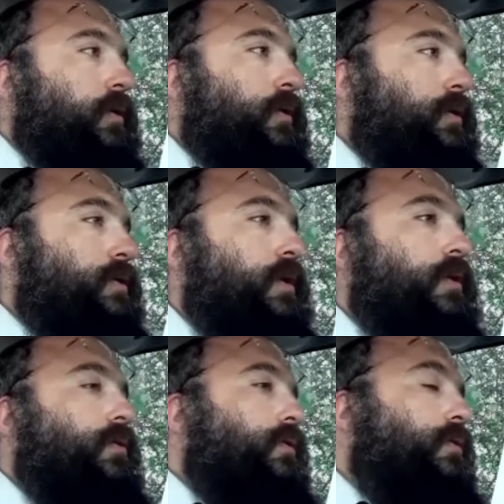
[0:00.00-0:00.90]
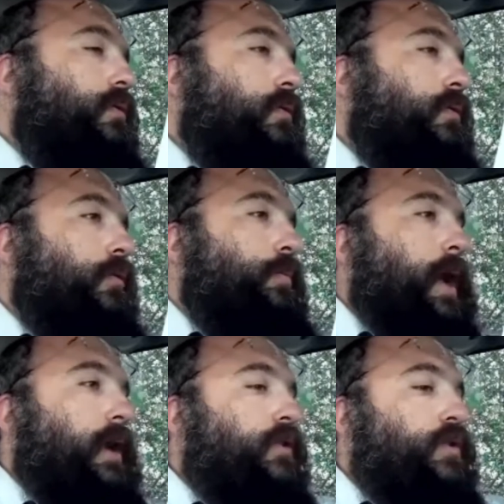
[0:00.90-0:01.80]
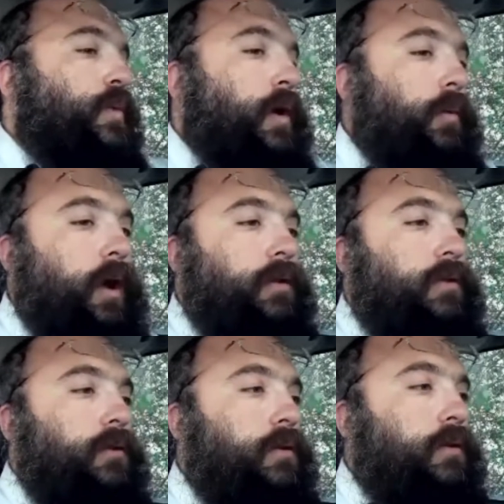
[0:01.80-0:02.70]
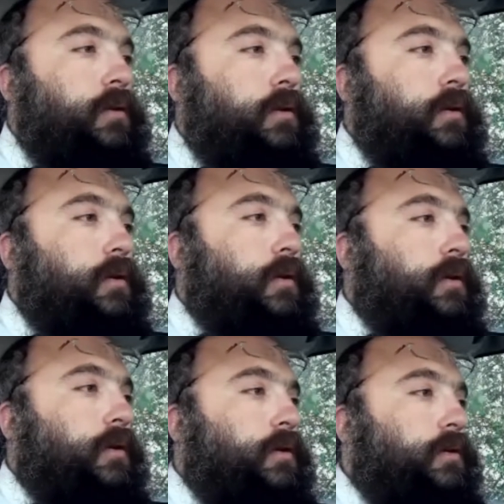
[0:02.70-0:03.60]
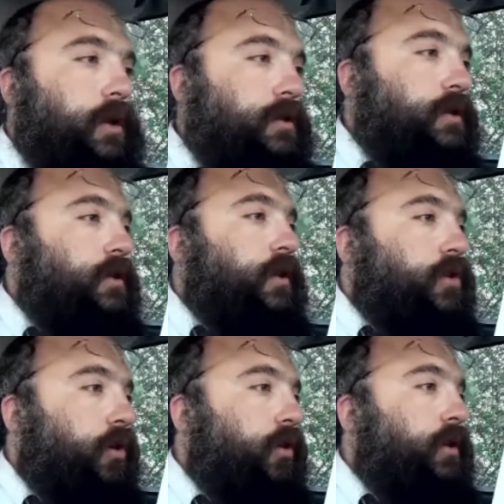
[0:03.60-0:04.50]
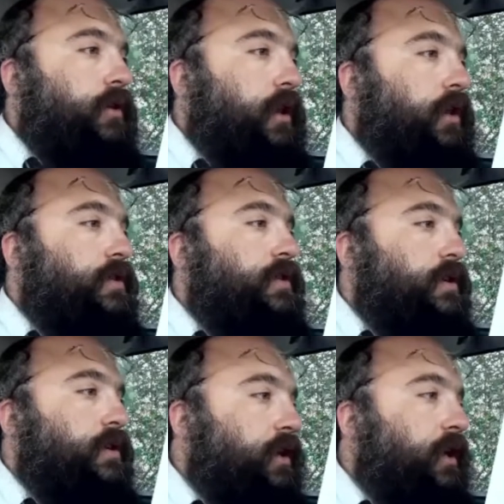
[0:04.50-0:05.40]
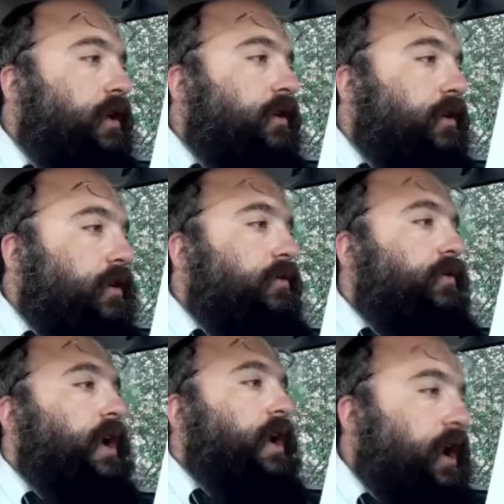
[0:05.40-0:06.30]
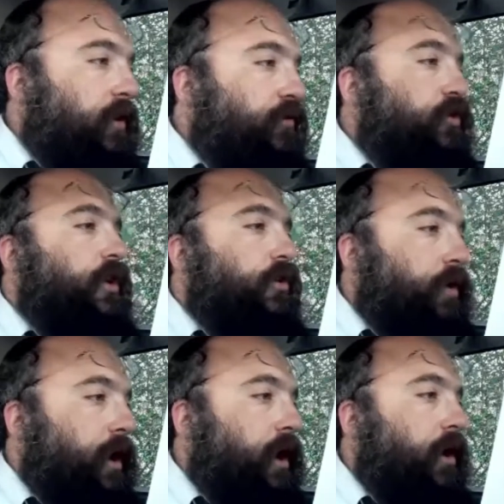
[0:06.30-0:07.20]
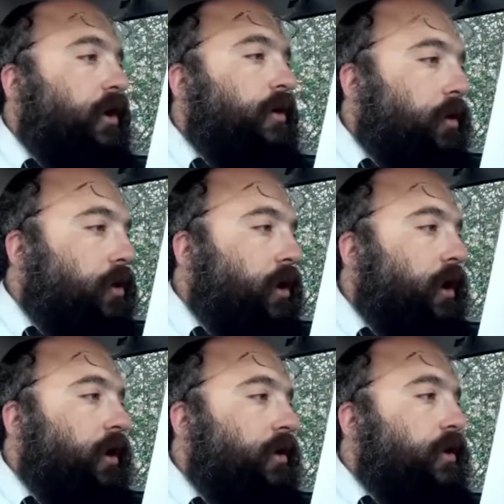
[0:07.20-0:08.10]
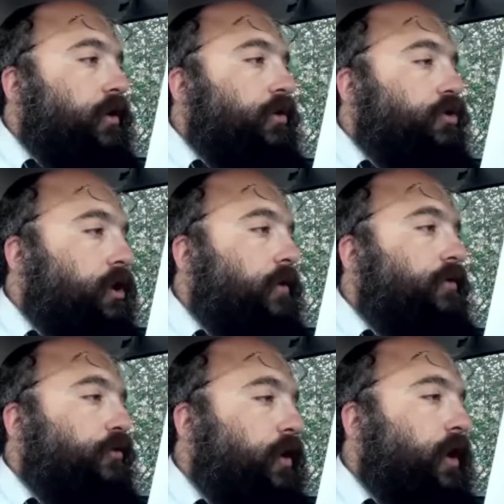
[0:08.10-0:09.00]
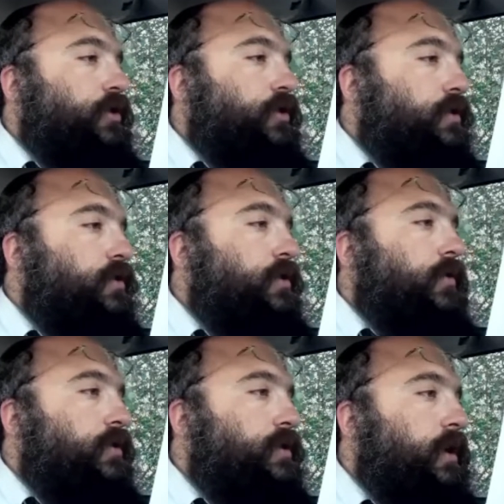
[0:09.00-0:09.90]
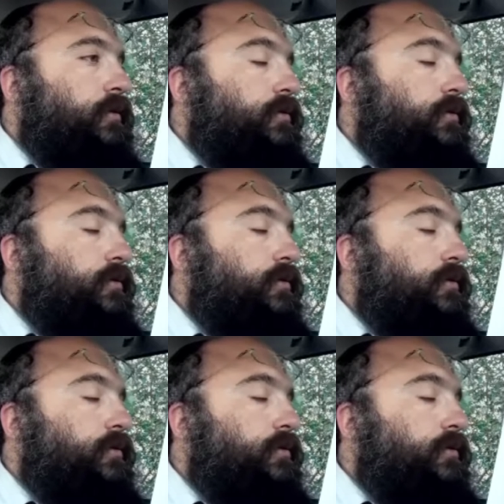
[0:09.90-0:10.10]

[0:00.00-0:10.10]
So we're back to square one. Doesn't the Torah tell us clearly, v'ahavta l'reacha kamocha, you should love your friend just as you love yourself?